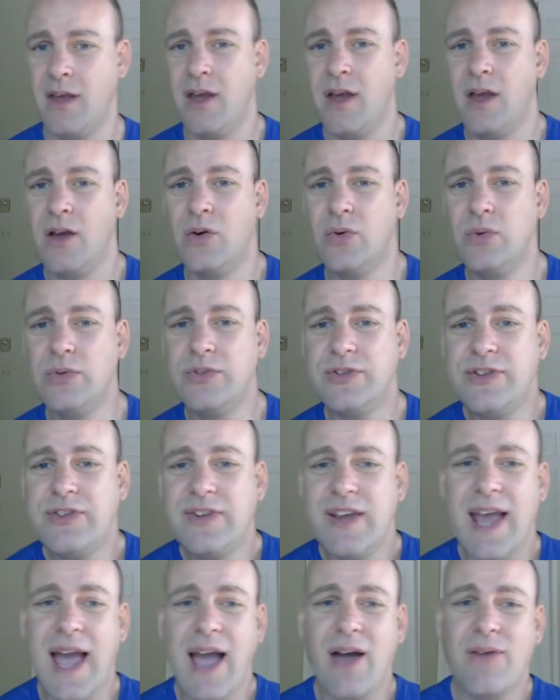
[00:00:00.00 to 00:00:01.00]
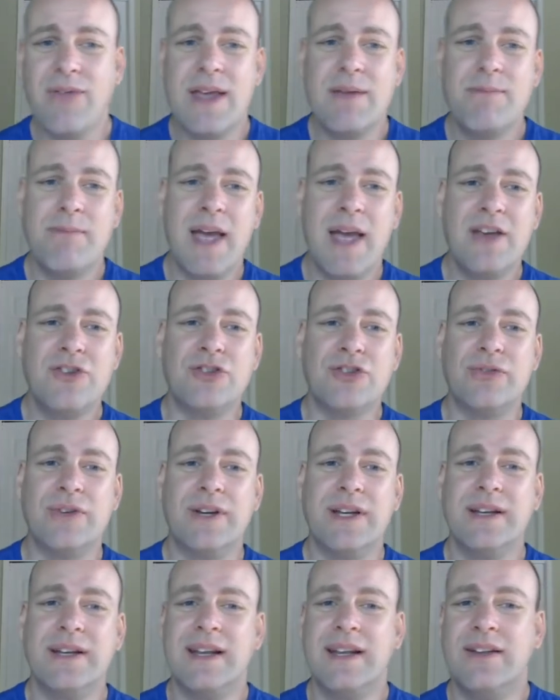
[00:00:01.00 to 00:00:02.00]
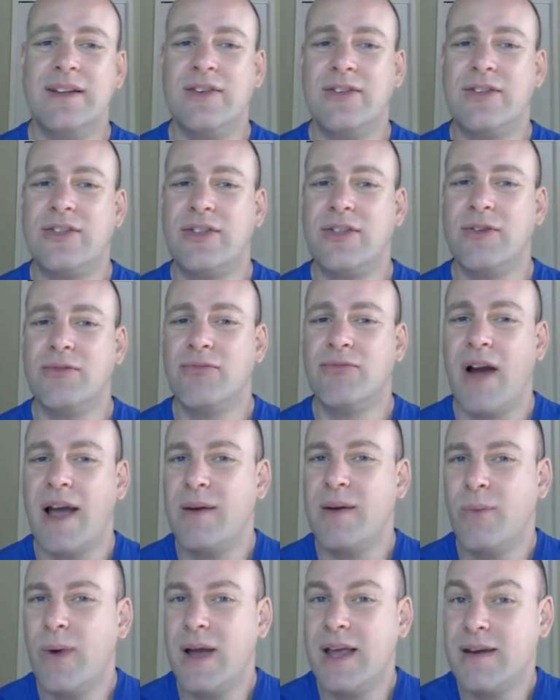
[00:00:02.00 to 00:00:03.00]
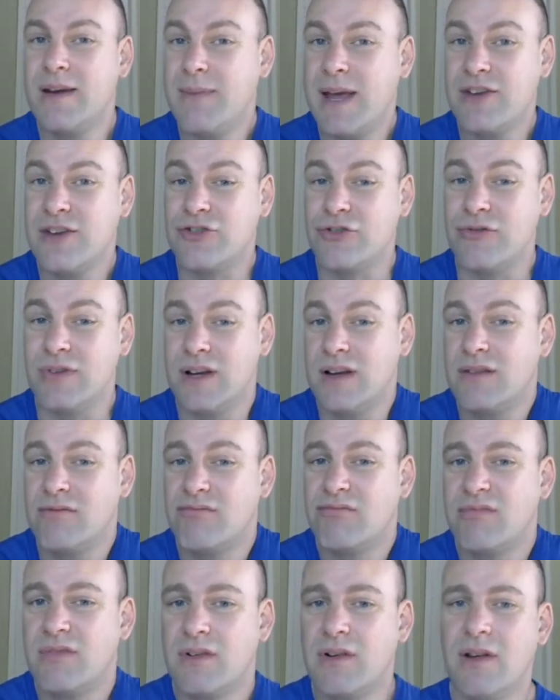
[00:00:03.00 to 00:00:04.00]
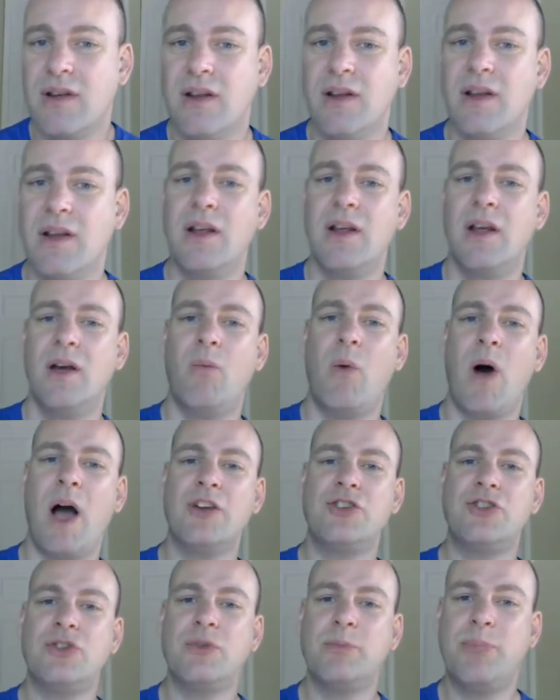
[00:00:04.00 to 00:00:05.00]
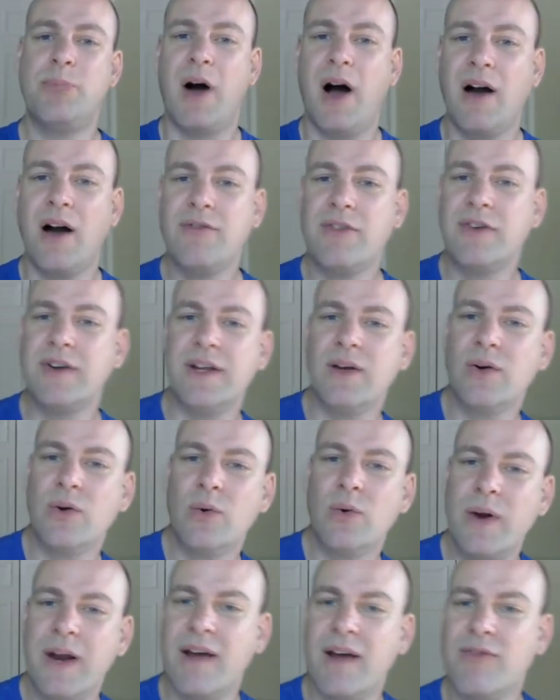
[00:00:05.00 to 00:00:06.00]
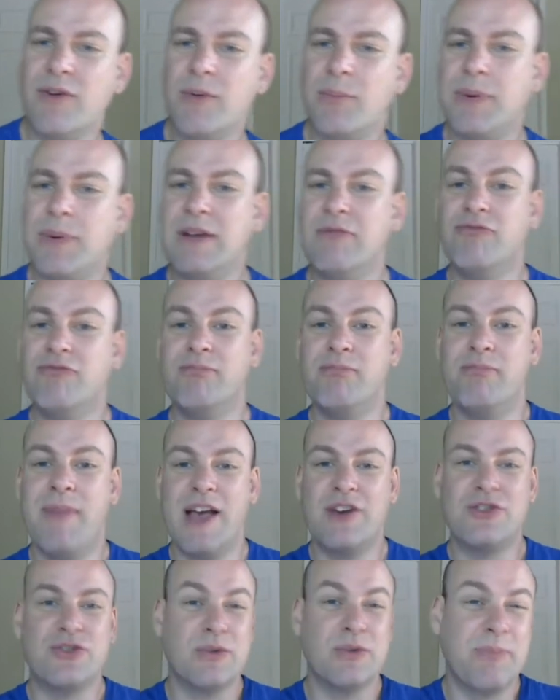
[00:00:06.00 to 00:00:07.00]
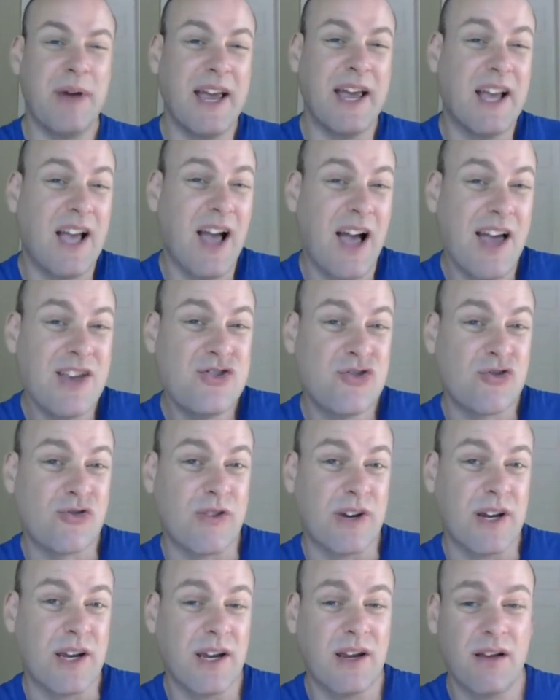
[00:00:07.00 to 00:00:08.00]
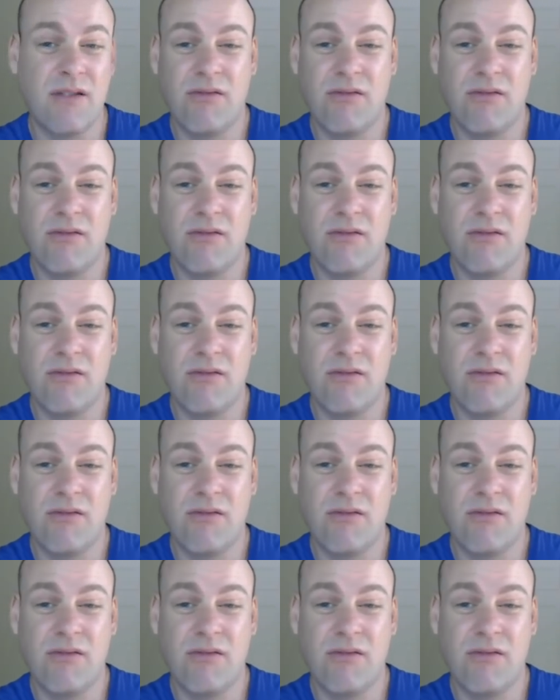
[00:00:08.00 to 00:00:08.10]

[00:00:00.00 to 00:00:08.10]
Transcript: Who's to say how they measure it is the right way to measure it? Why should poverty or whatever be measured by country?